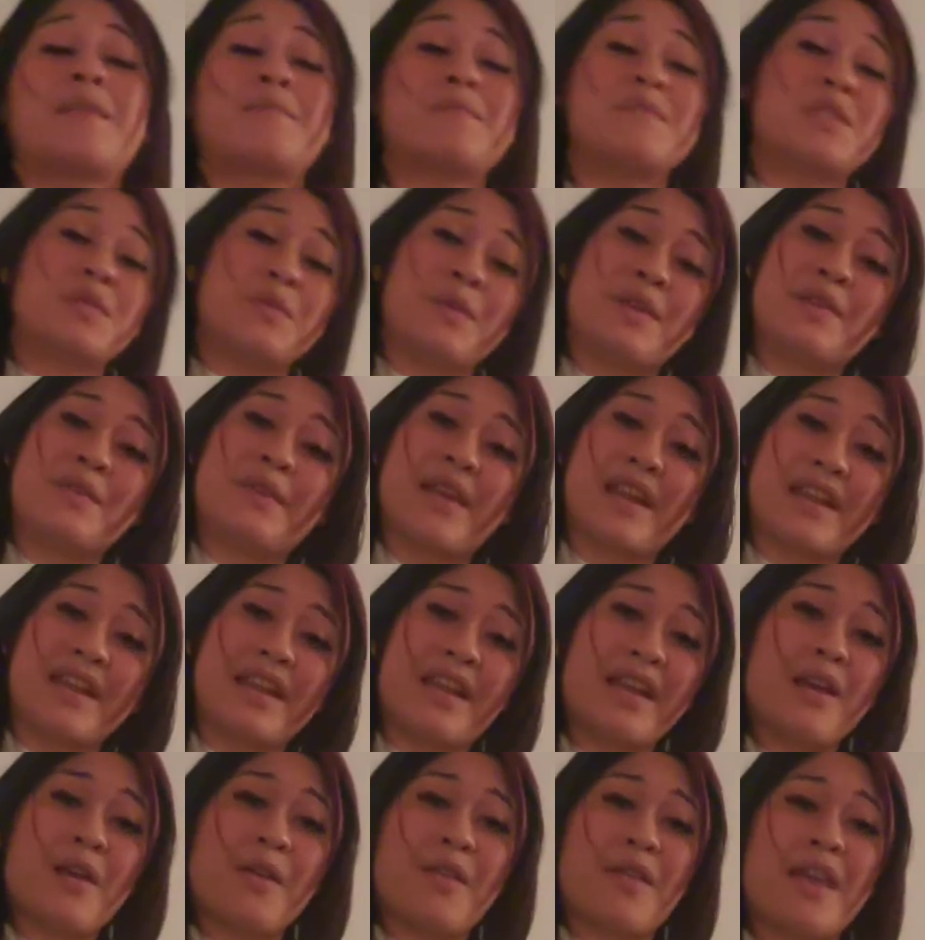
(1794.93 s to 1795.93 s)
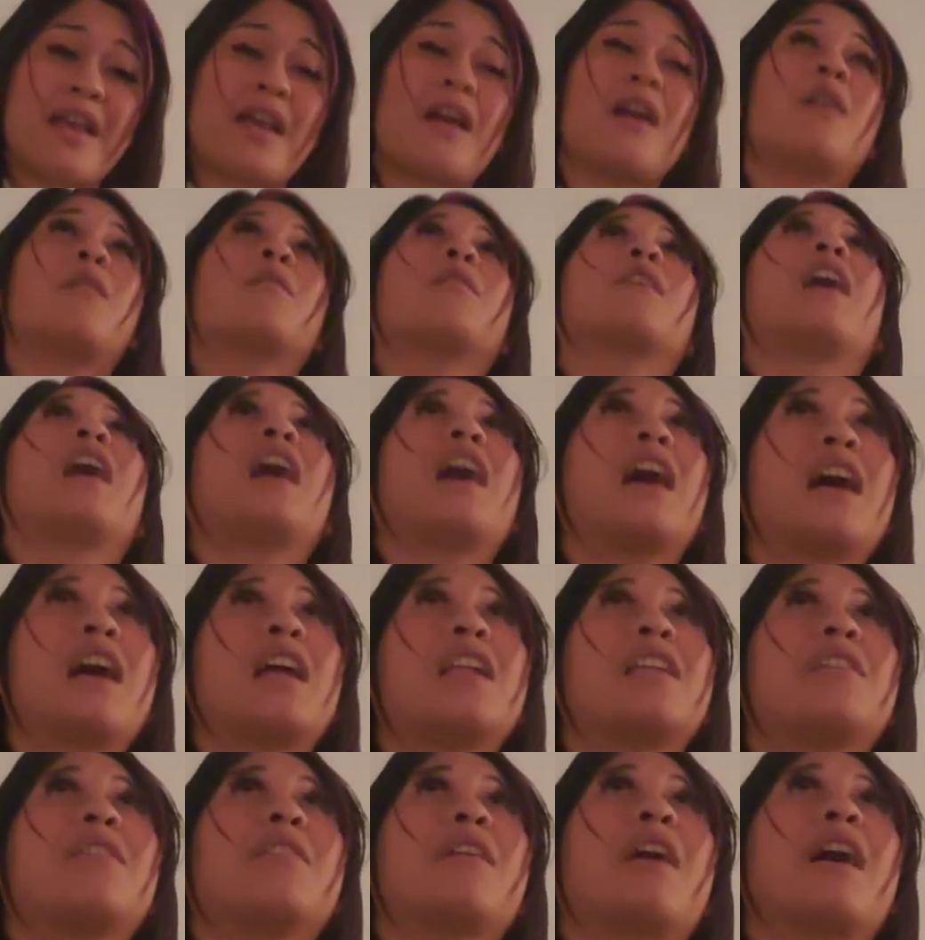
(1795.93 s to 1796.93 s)
doing right now, like, oh
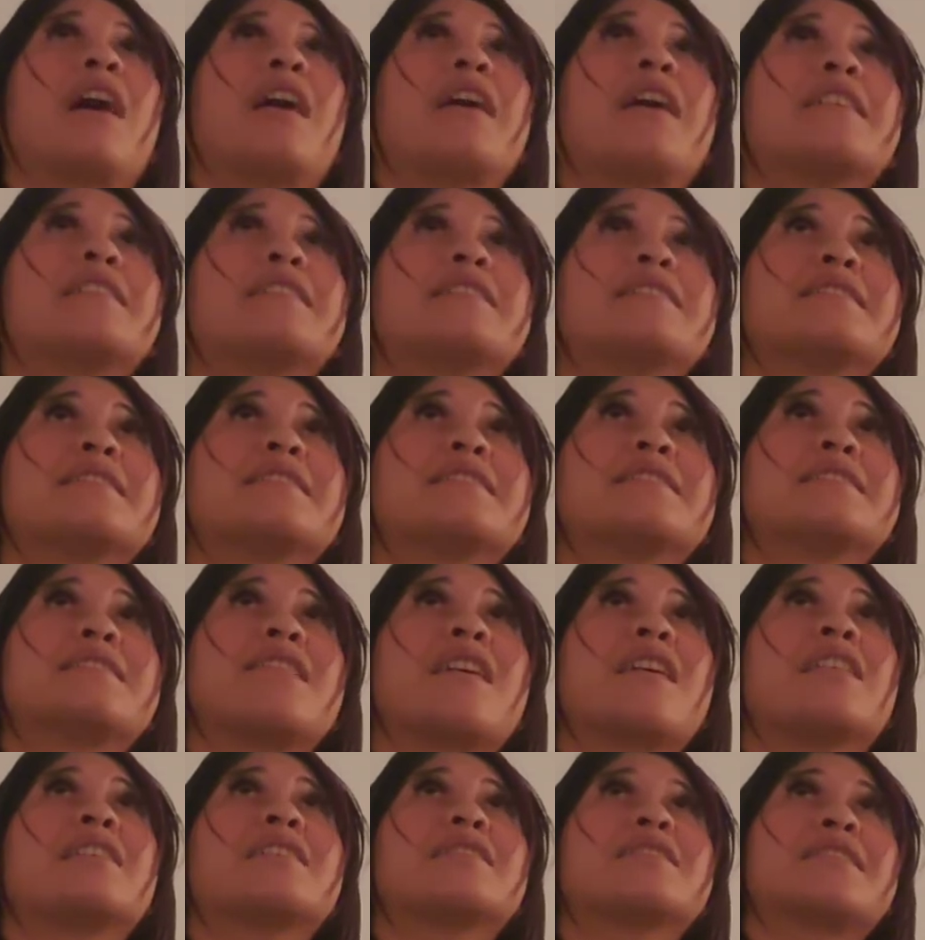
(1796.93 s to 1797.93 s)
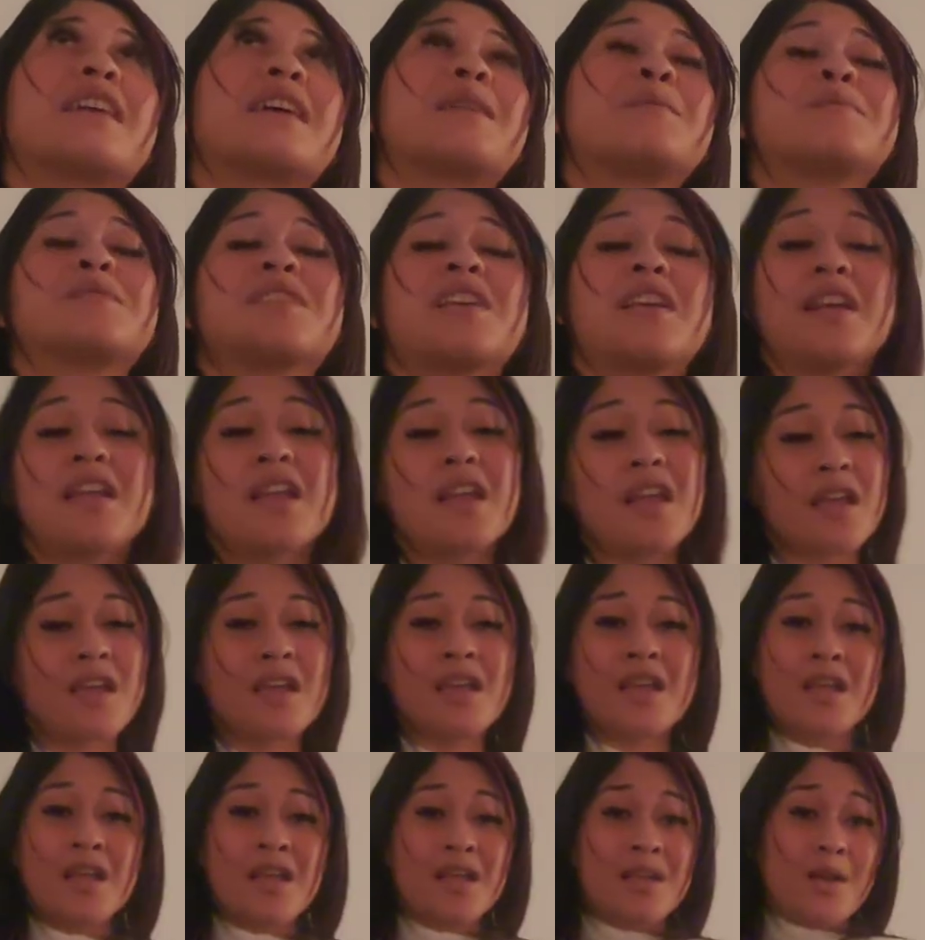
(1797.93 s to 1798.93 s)
God, you guys, this sucks type shit.
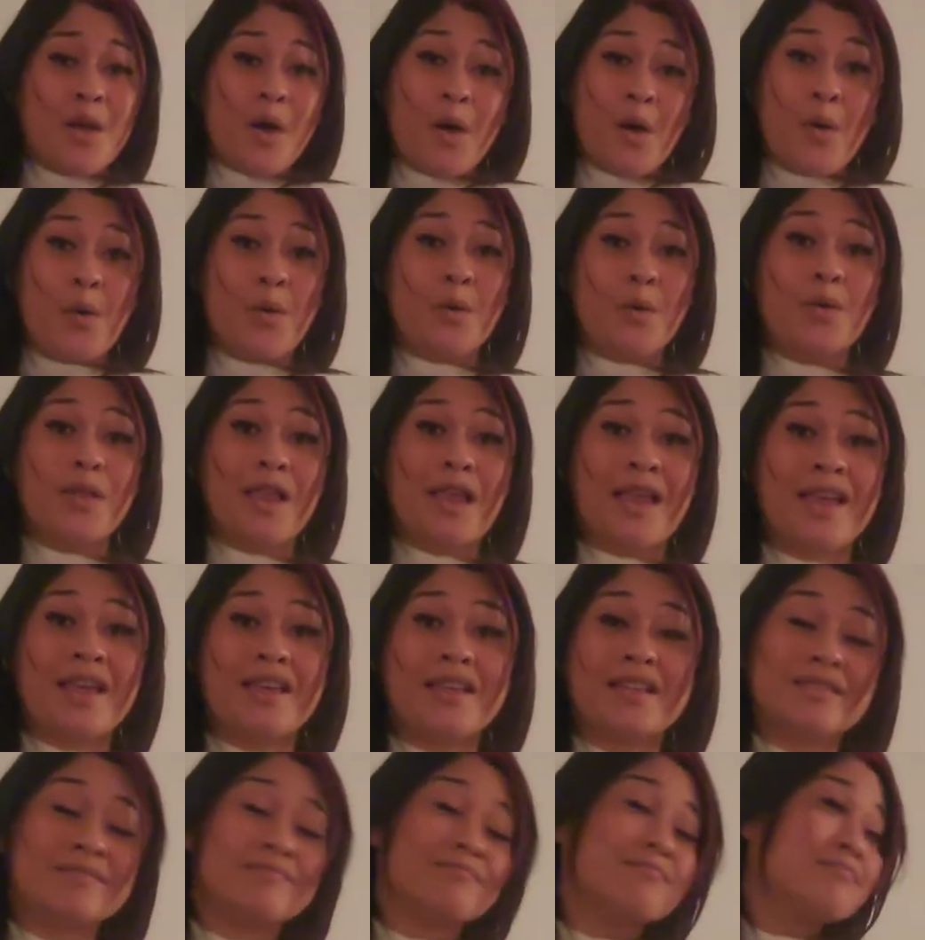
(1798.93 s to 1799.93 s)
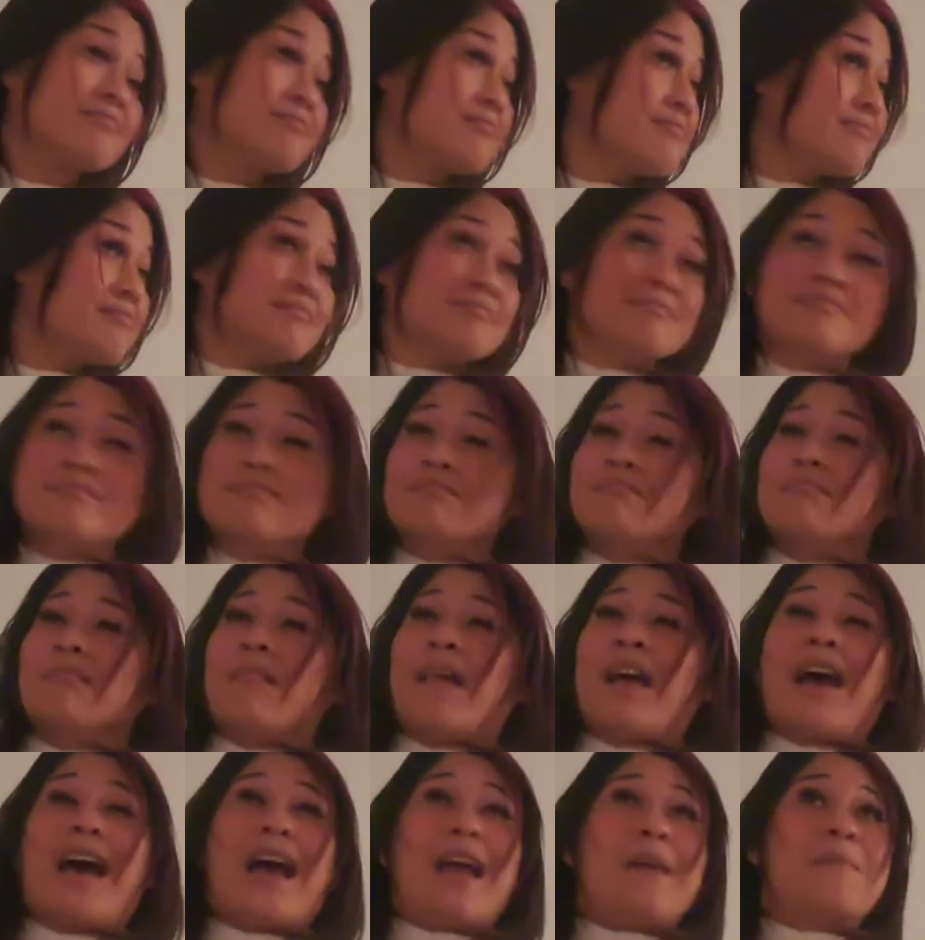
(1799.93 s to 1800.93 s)
No, like,
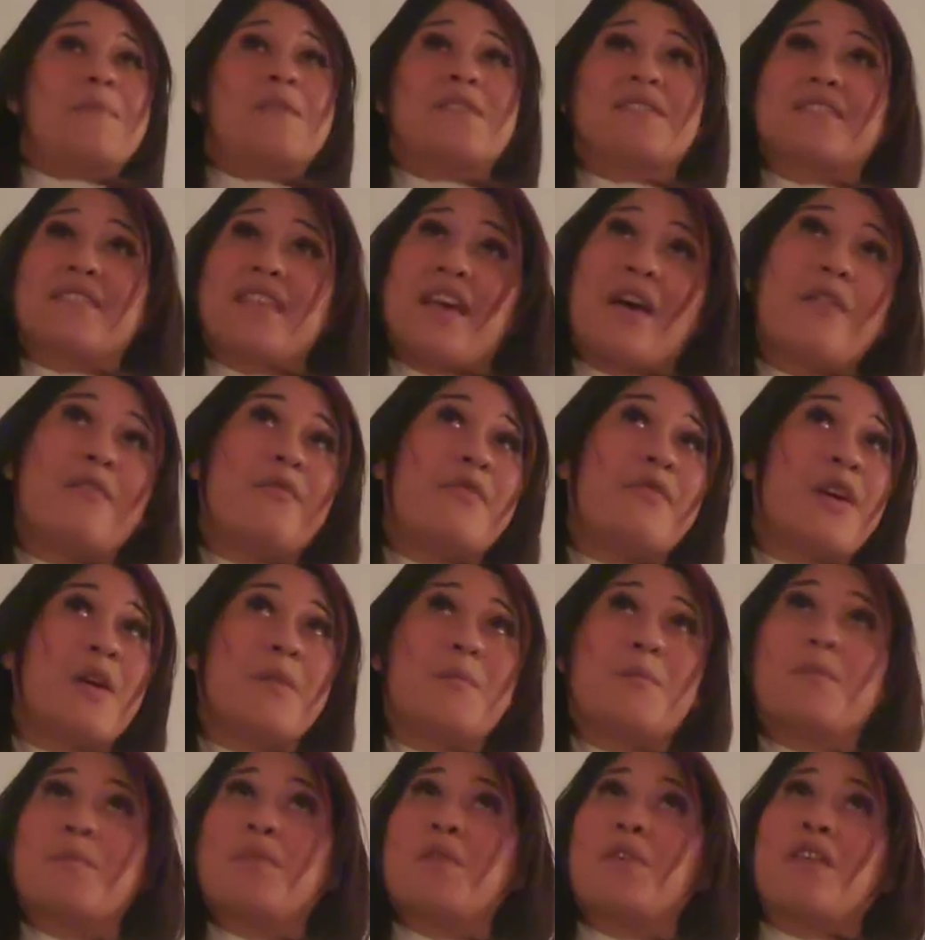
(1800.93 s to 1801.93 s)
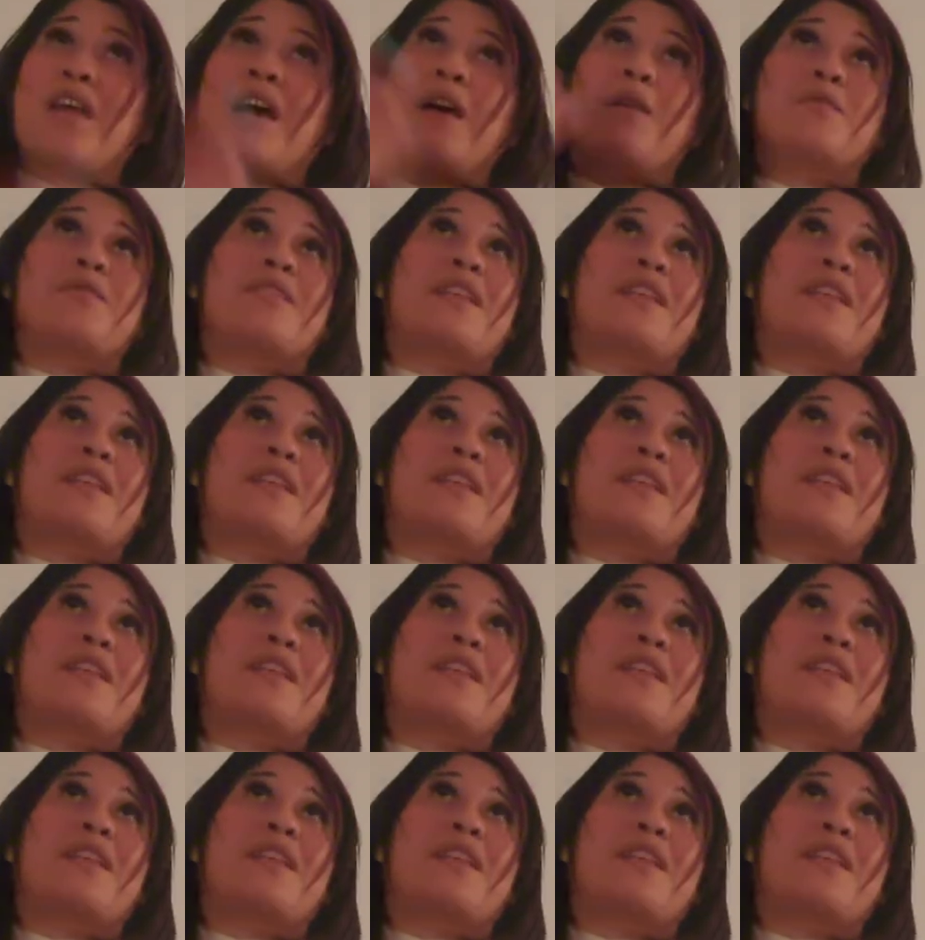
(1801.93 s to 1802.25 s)
hype yourself up, put out the